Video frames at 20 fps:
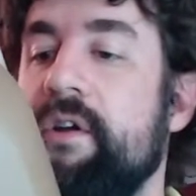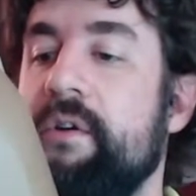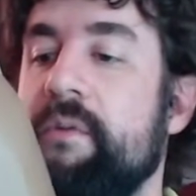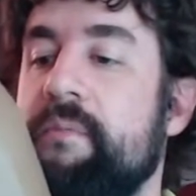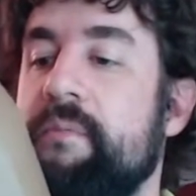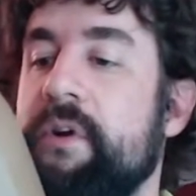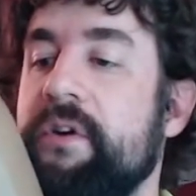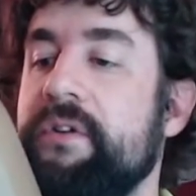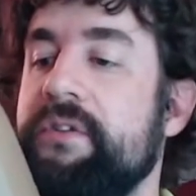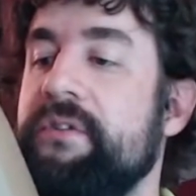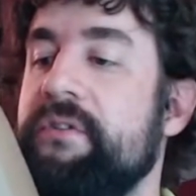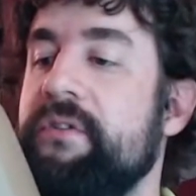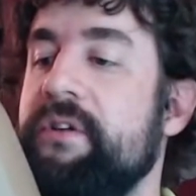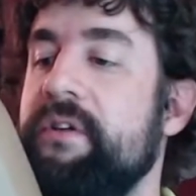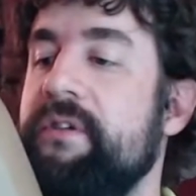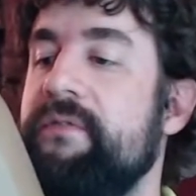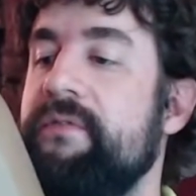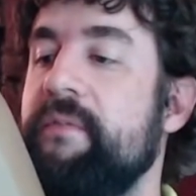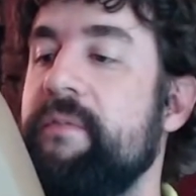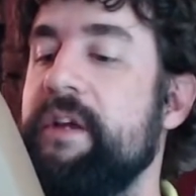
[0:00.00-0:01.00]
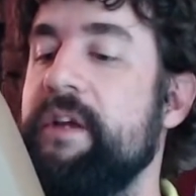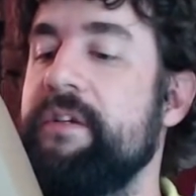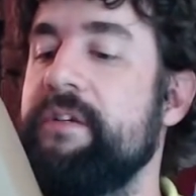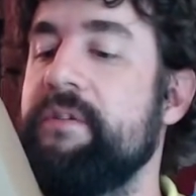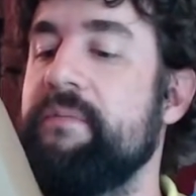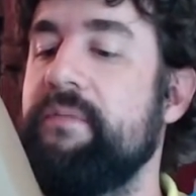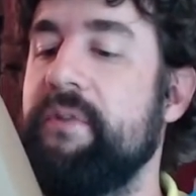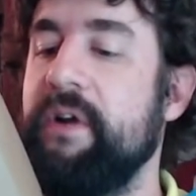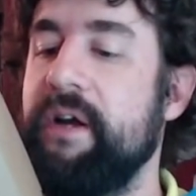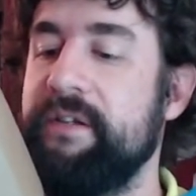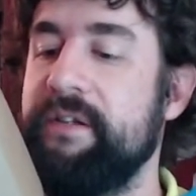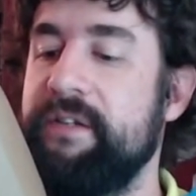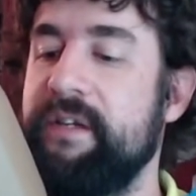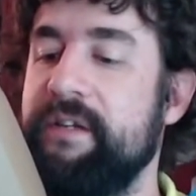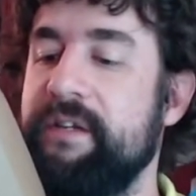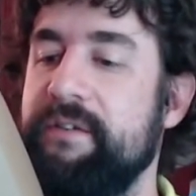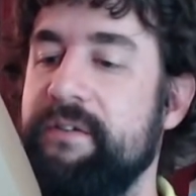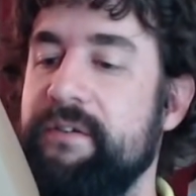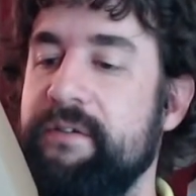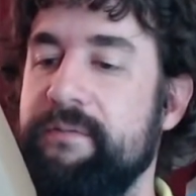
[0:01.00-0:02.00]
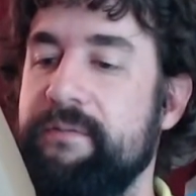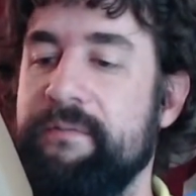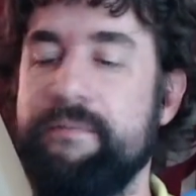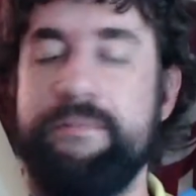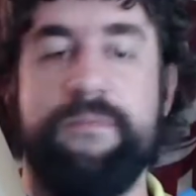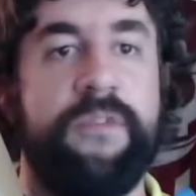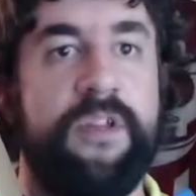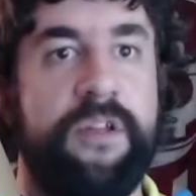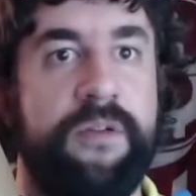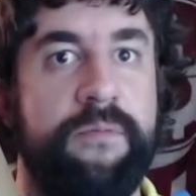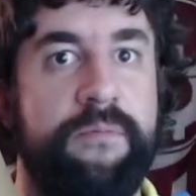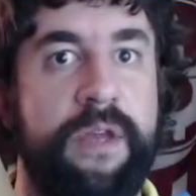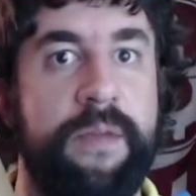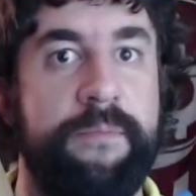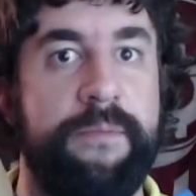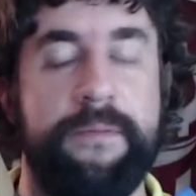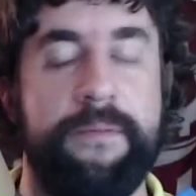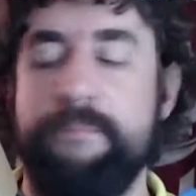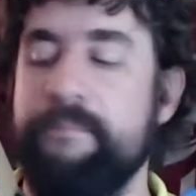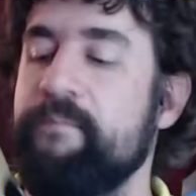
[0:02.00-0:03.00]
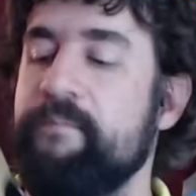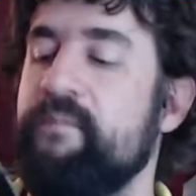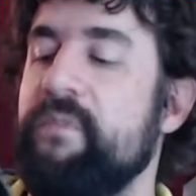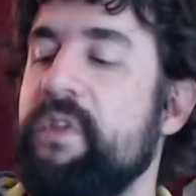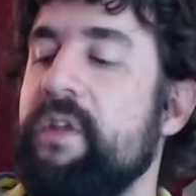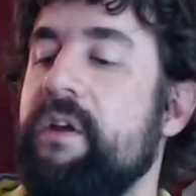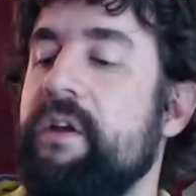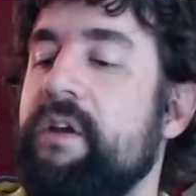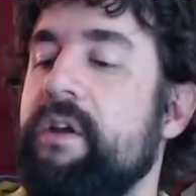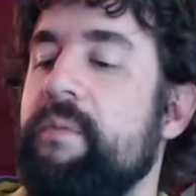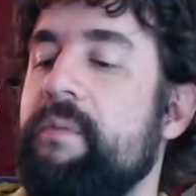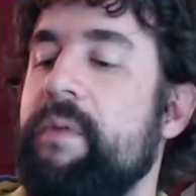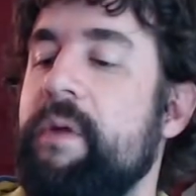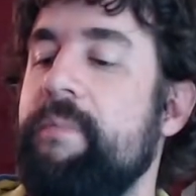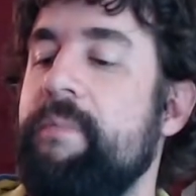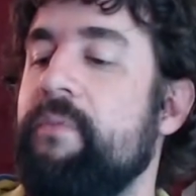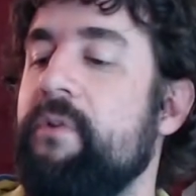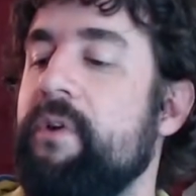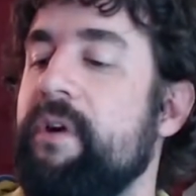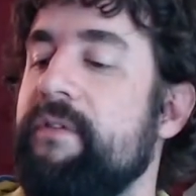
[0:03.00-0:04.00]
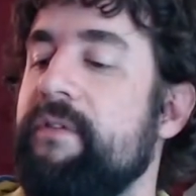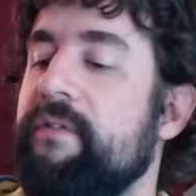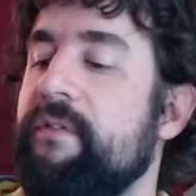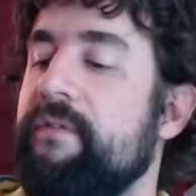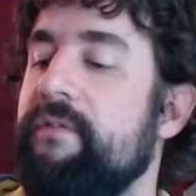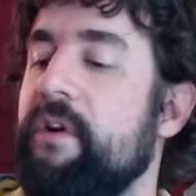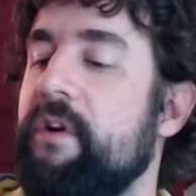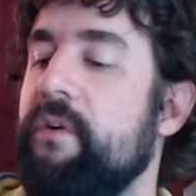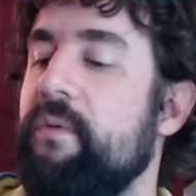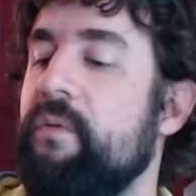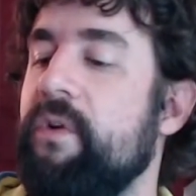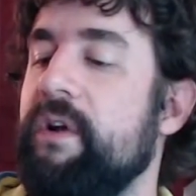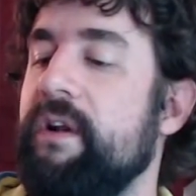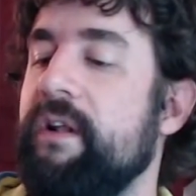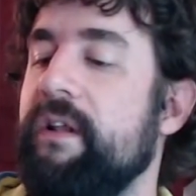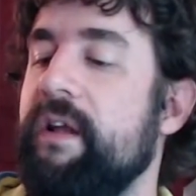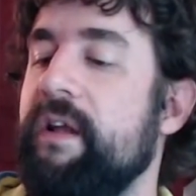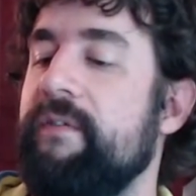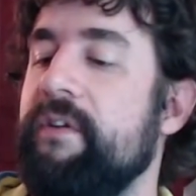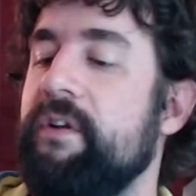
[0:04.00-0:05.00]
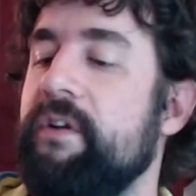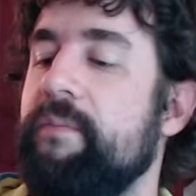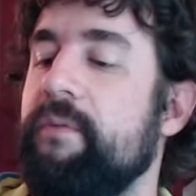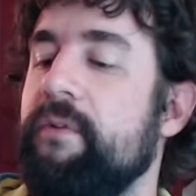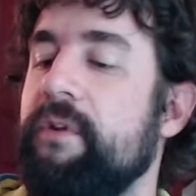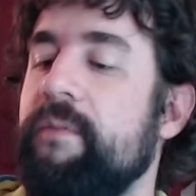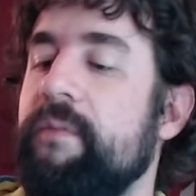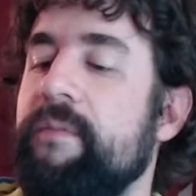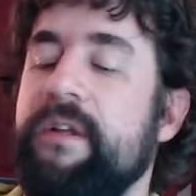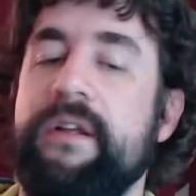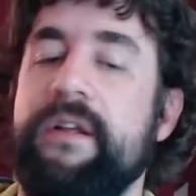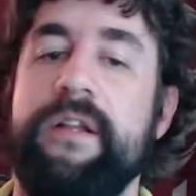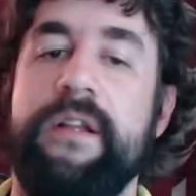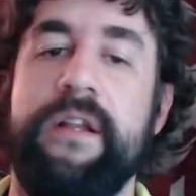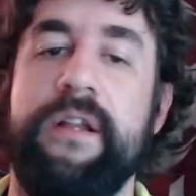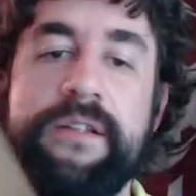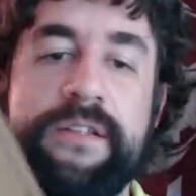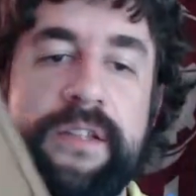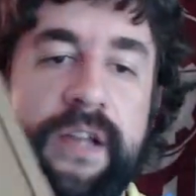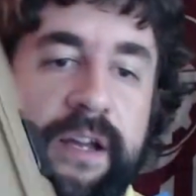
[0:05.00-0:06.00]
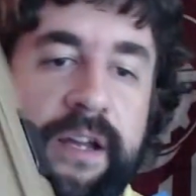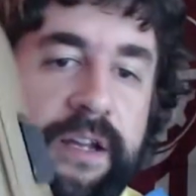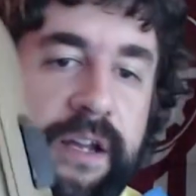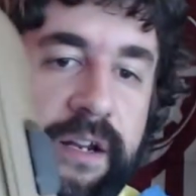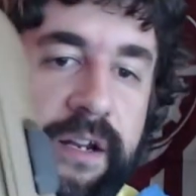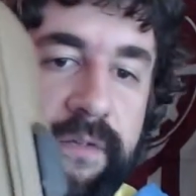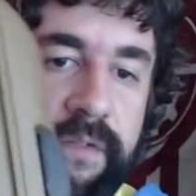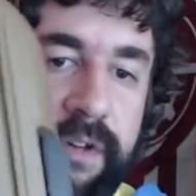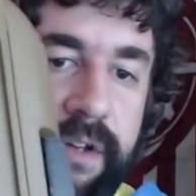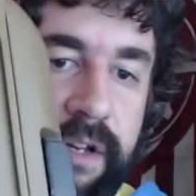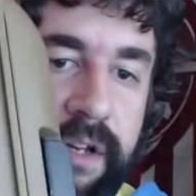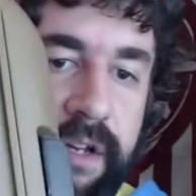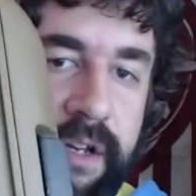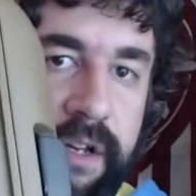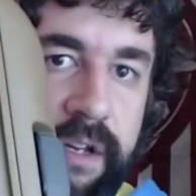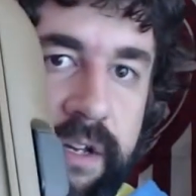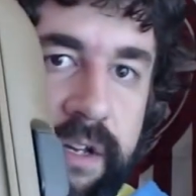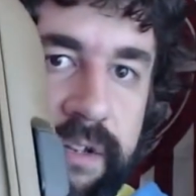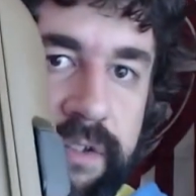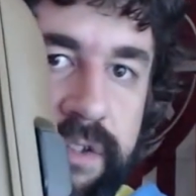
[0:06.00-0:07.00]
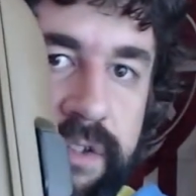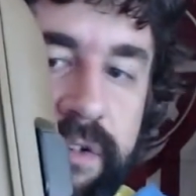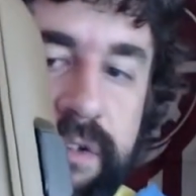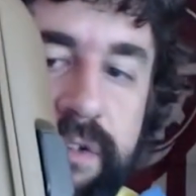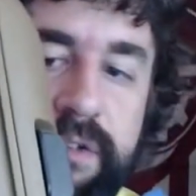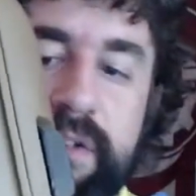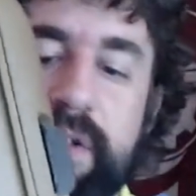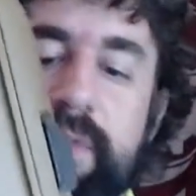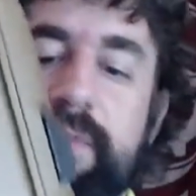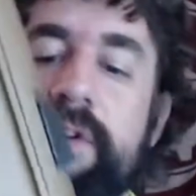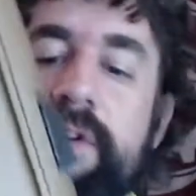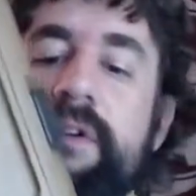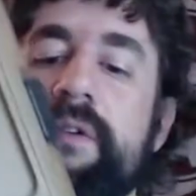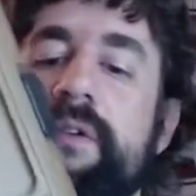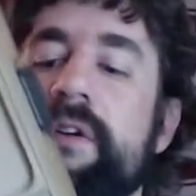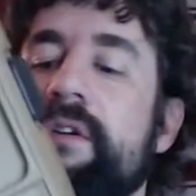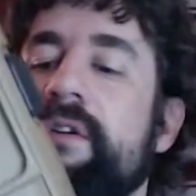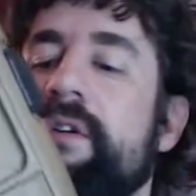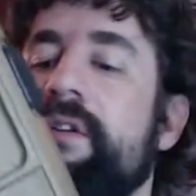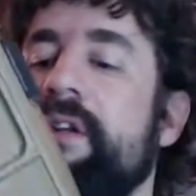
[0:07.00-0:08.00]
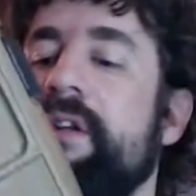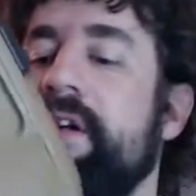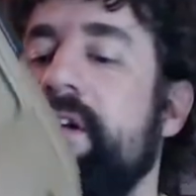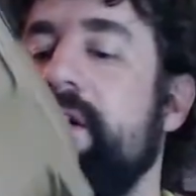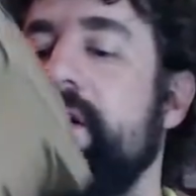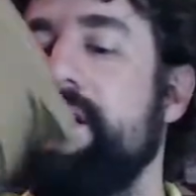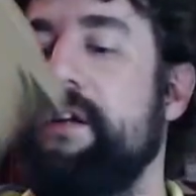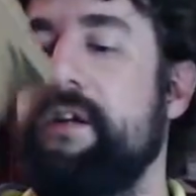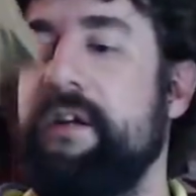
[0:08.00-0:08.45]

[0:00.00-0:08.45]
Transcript: Personal information processor. Pip. Pip-Boy for Vault 111 deployment. And then it's got kind of a serial number going on there.